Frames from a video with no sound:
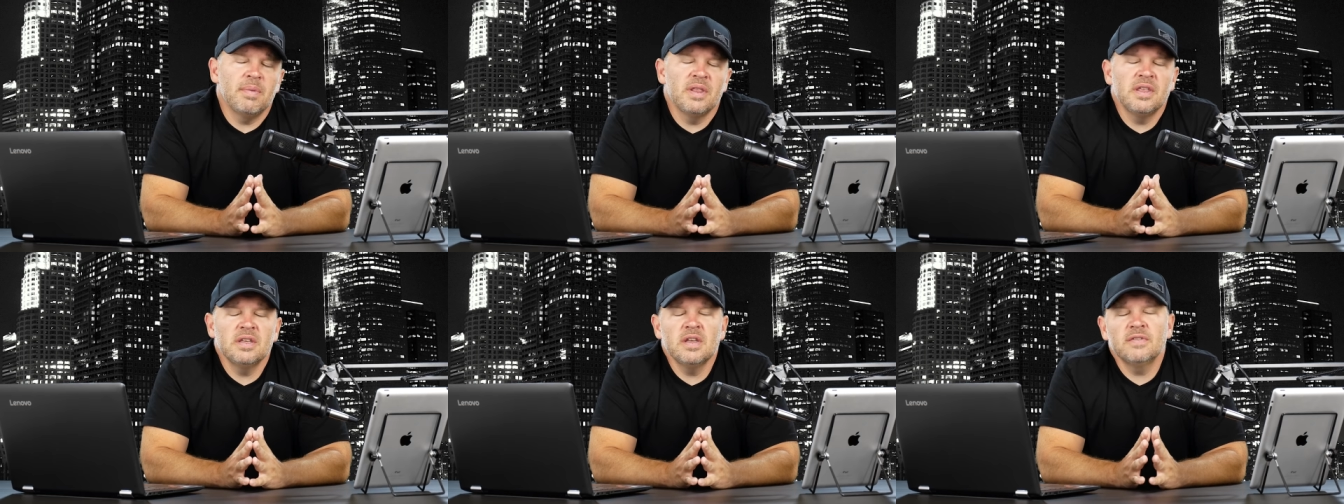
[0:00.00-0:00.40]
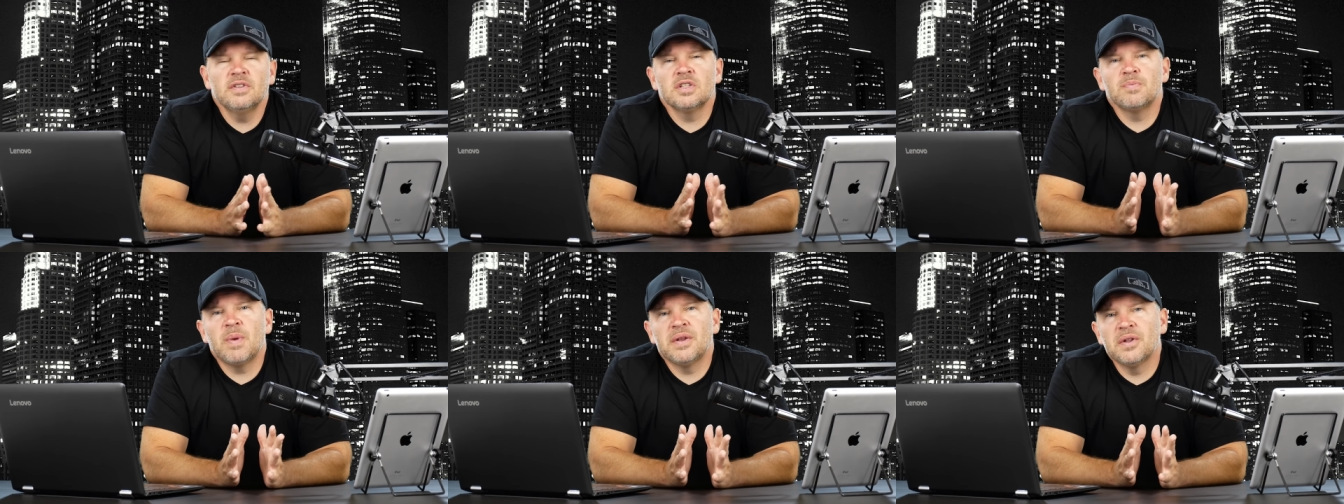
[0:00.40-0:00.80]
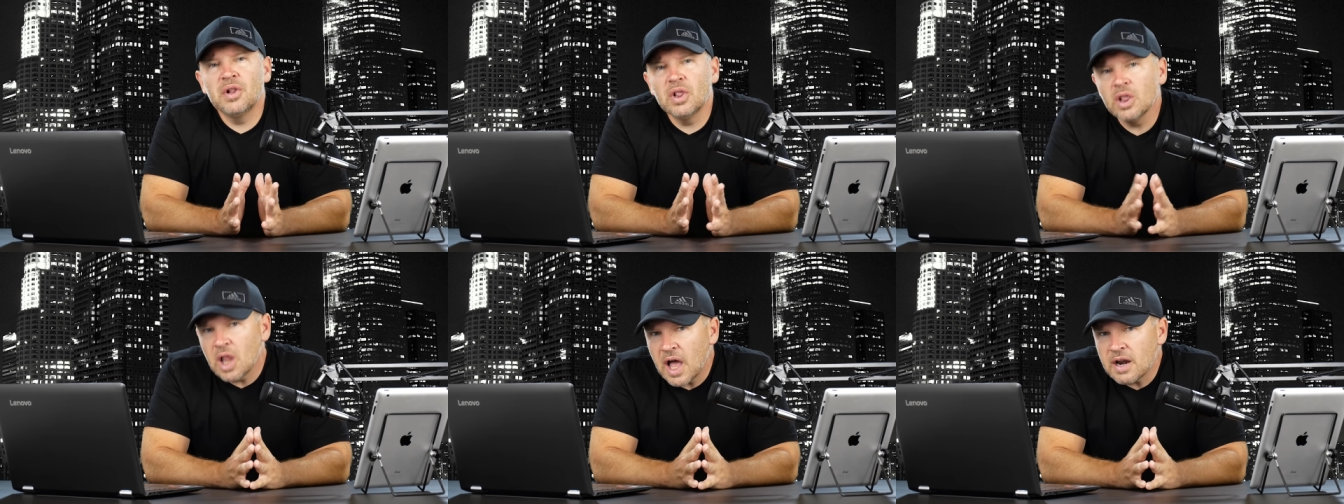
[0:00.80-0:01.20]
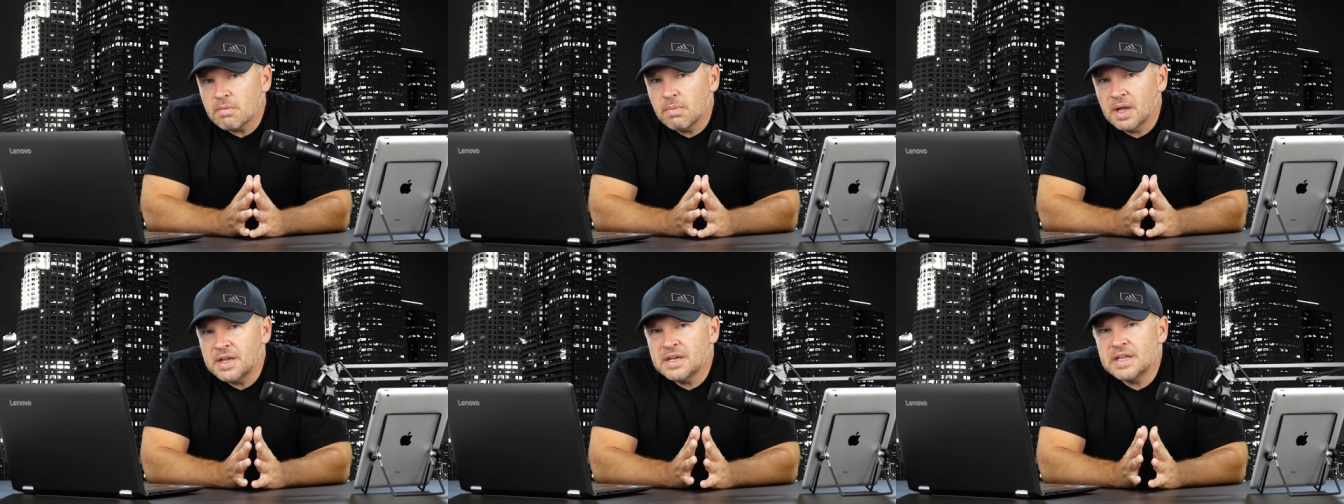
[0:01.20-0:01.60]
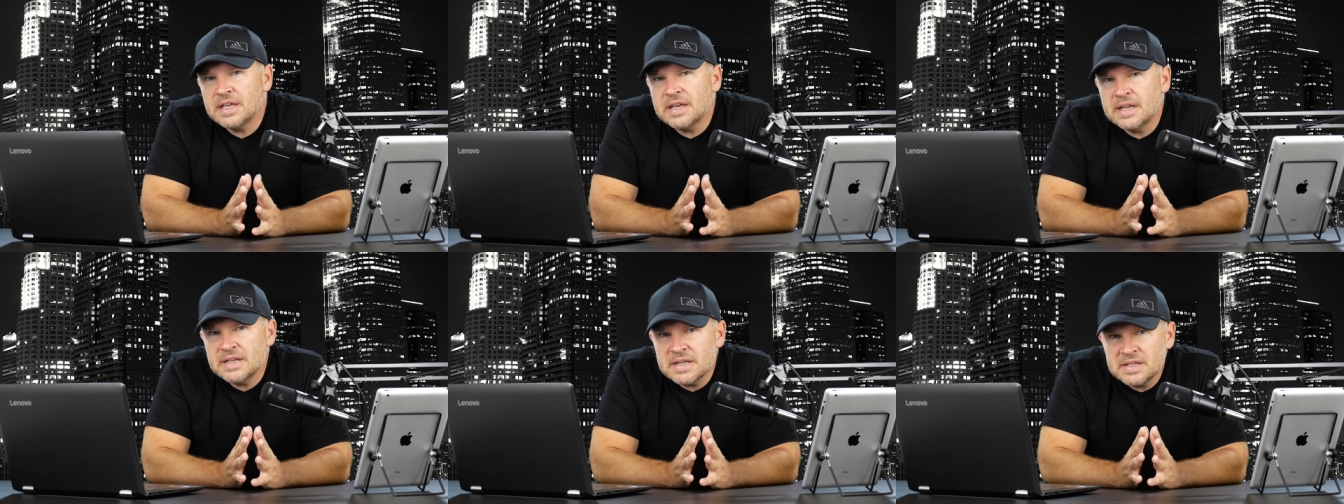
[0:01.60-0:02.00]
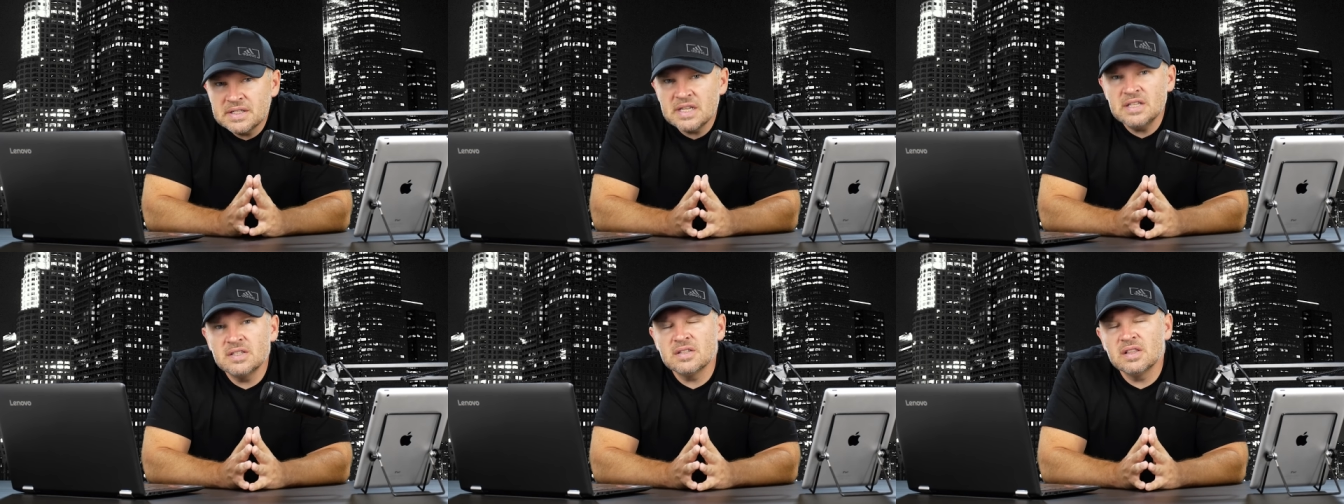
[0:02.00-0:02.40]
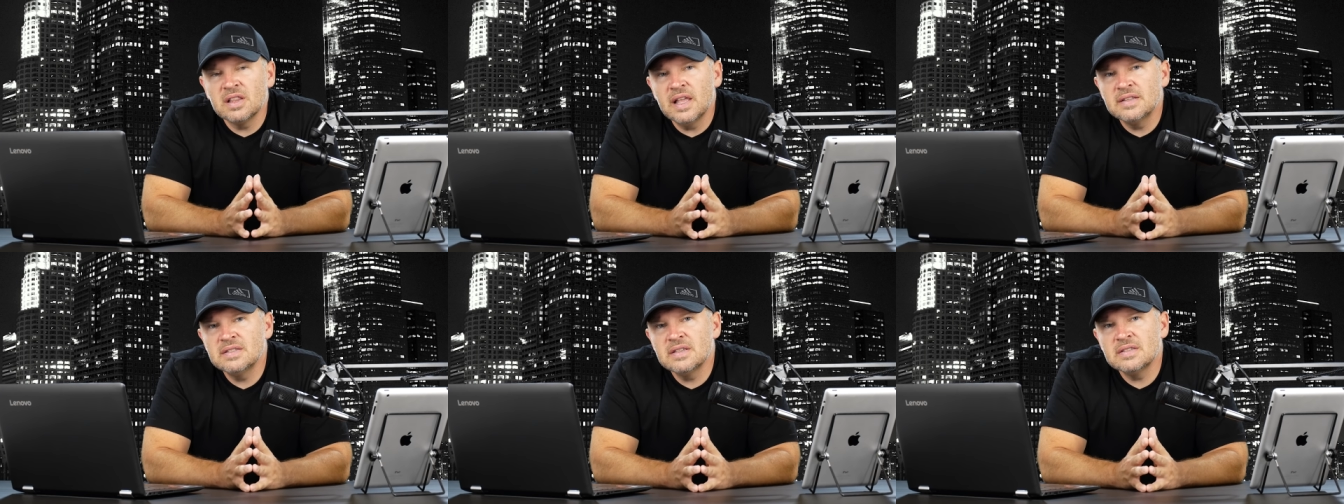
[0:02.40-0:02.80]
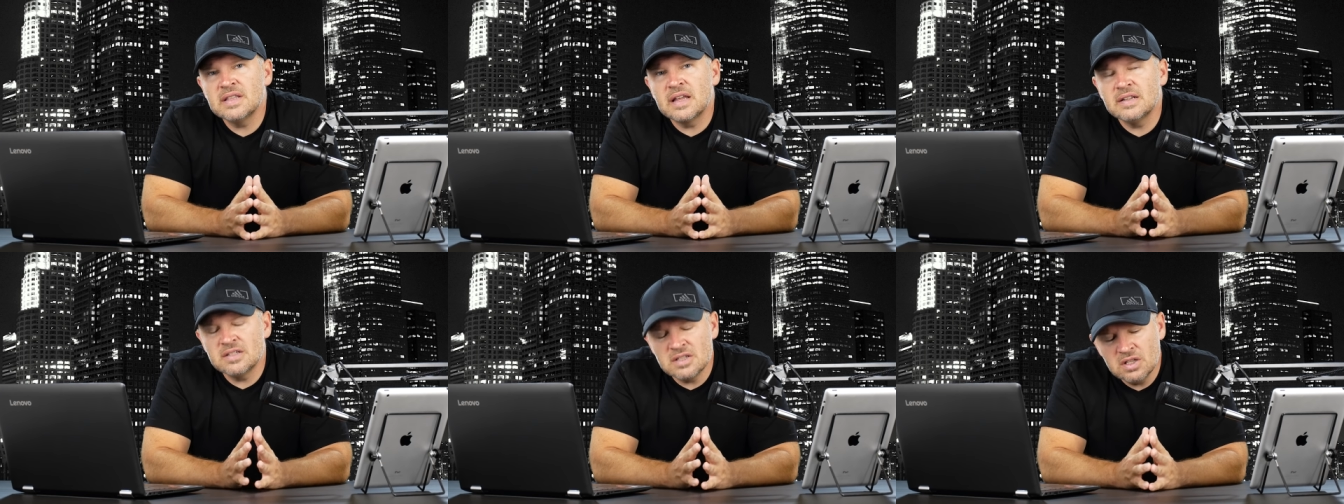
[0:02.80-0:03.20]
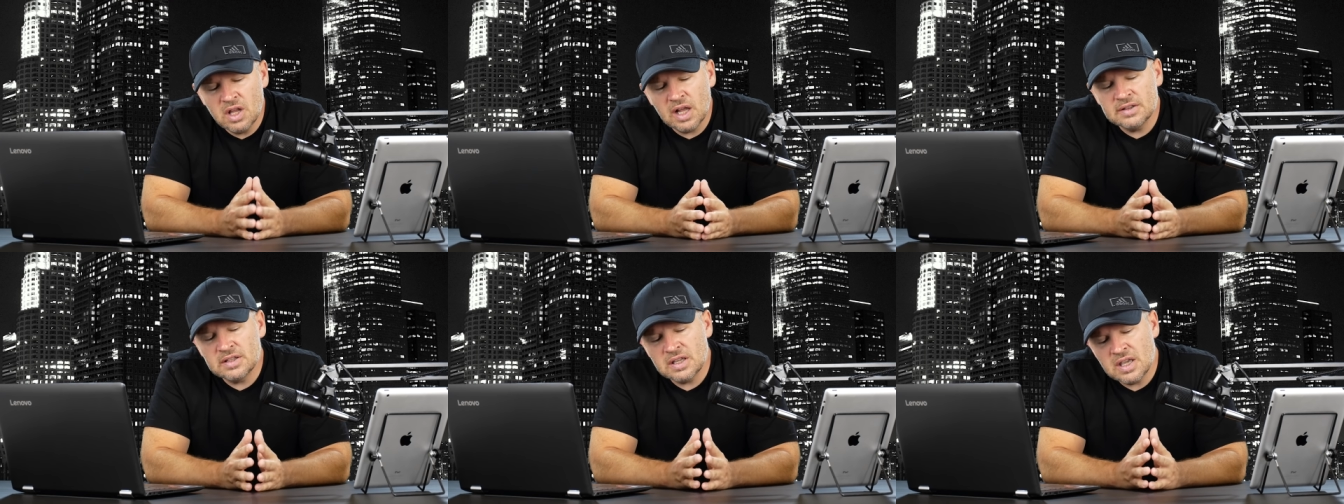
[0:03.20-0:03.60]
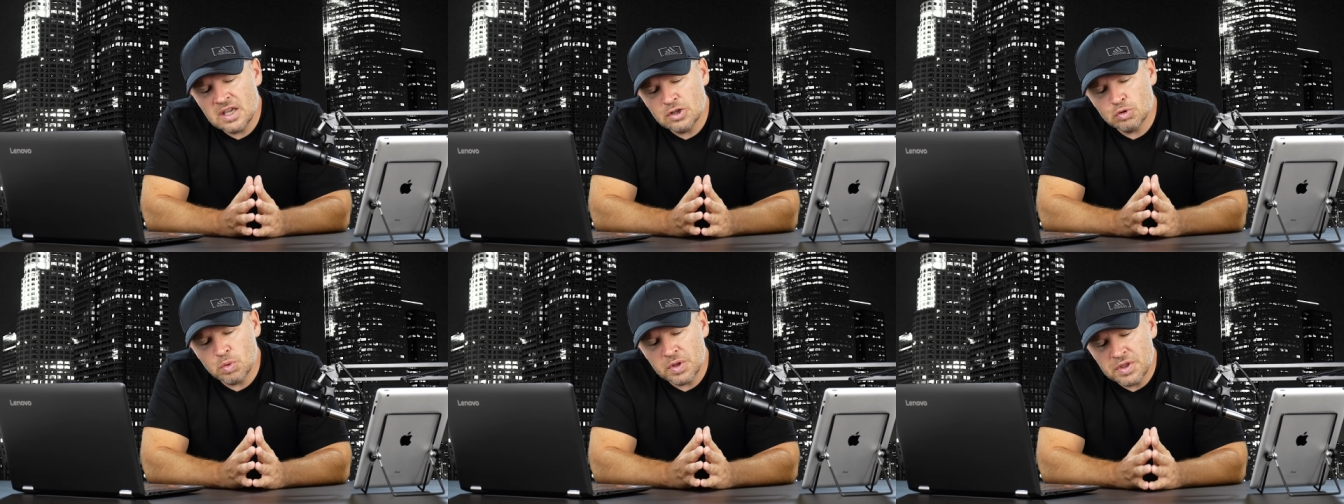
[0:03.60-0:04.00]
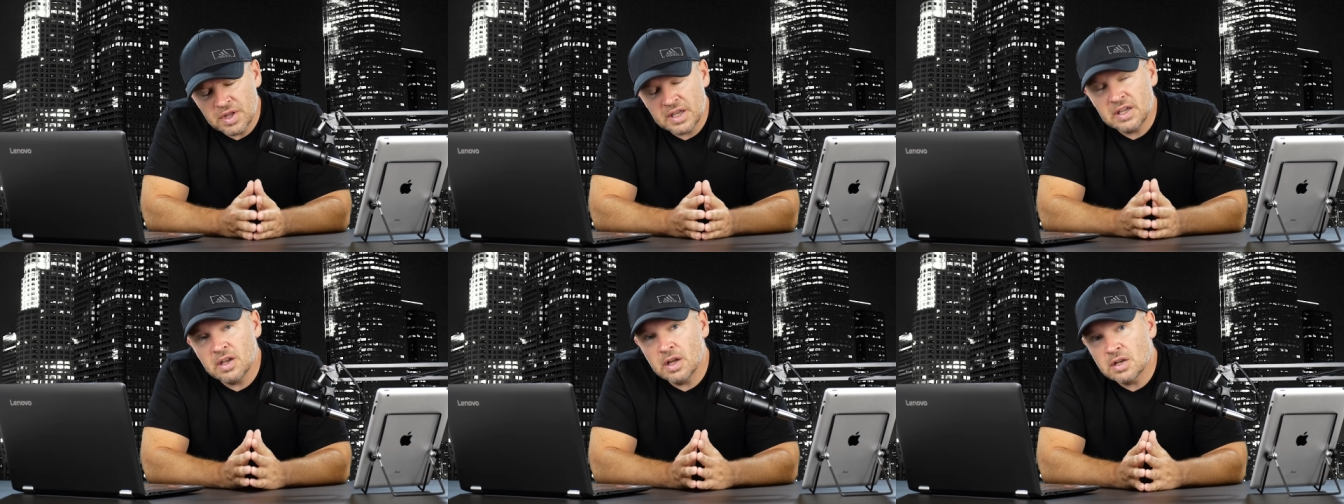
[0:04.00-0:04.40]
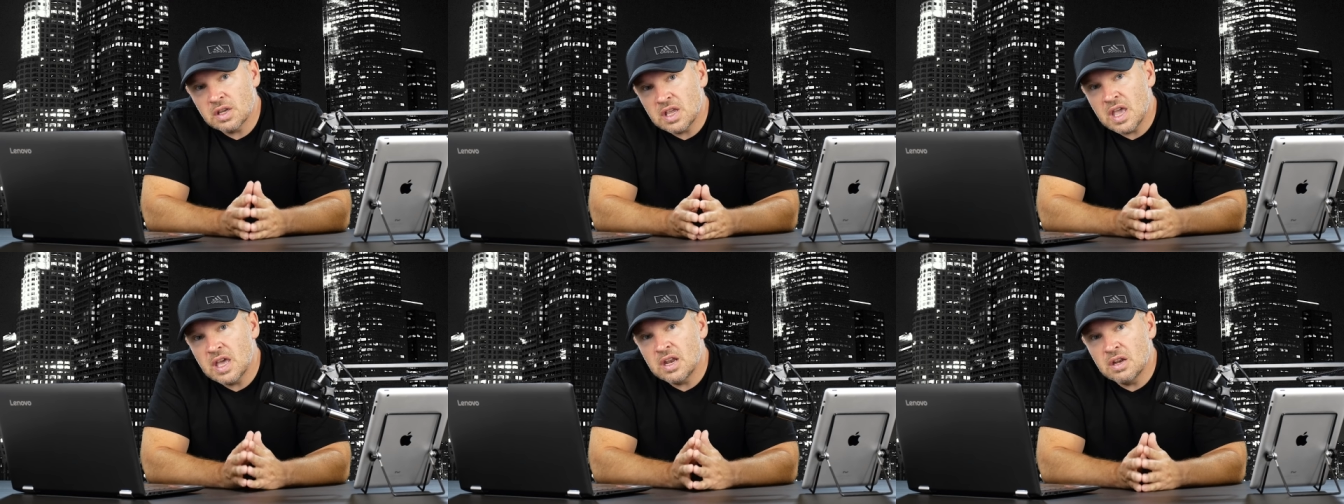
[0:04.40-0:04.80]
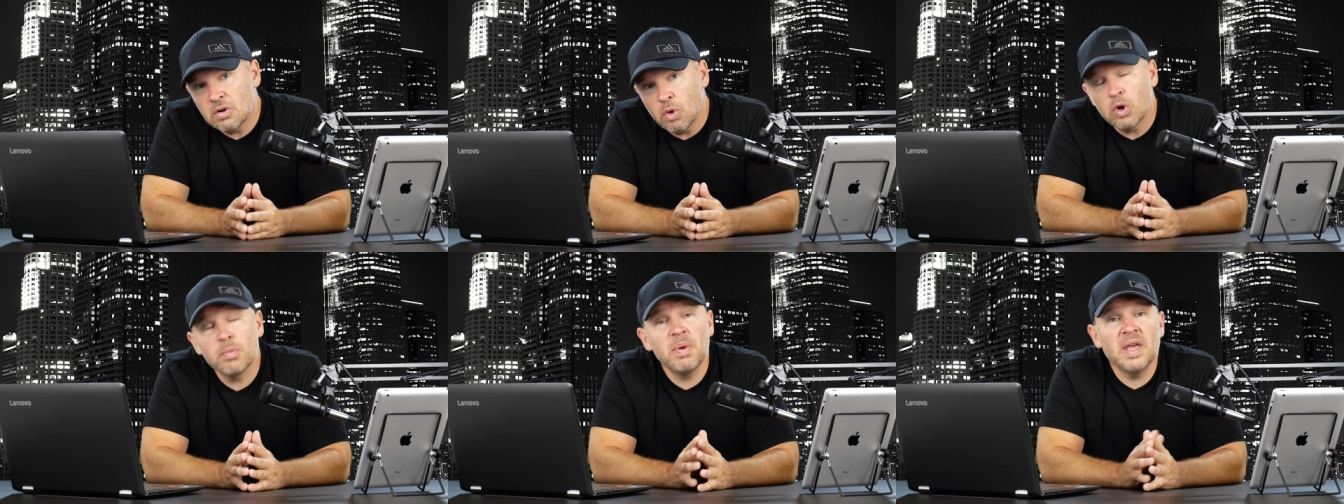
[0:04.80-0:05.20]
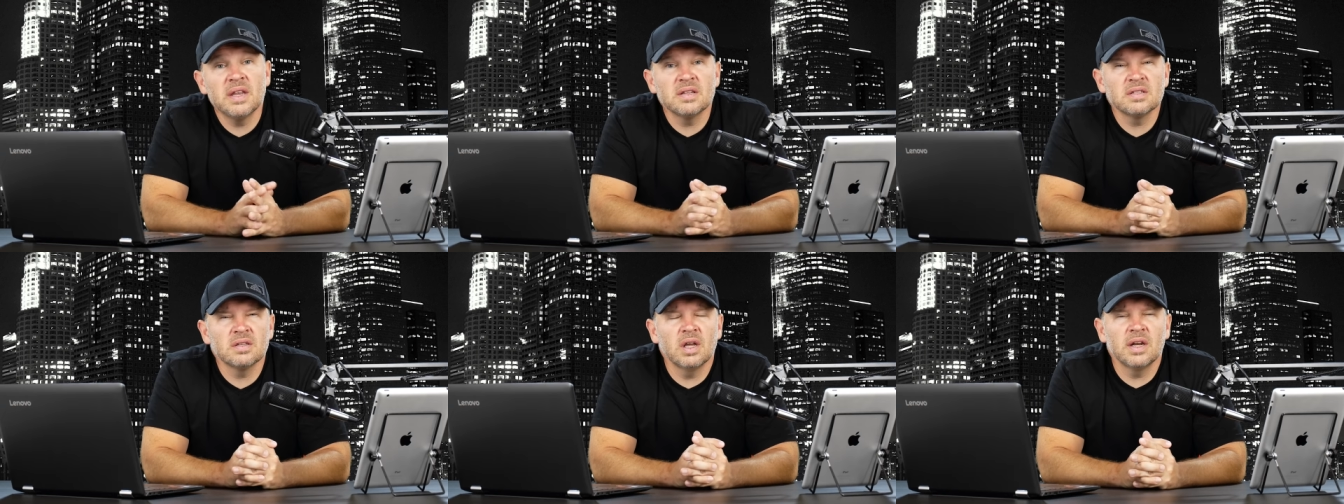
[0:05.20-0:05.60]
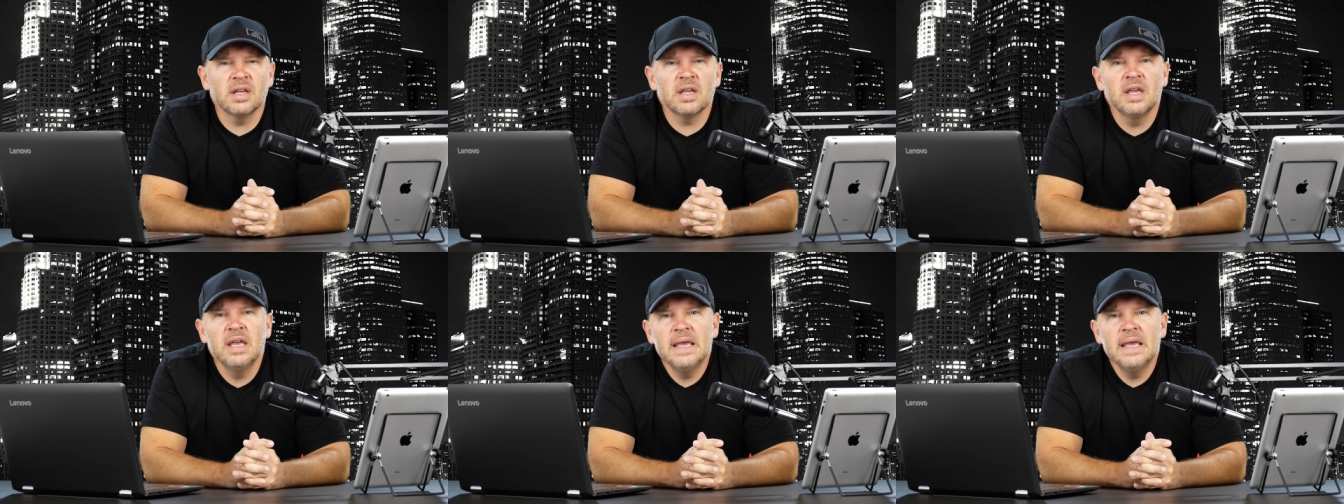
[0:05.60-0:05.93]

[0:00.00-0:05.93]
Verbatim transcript: I think you have to spend a lot of money to get into decent lenses. That is not the case with Nikon, Canon, or Panasonic.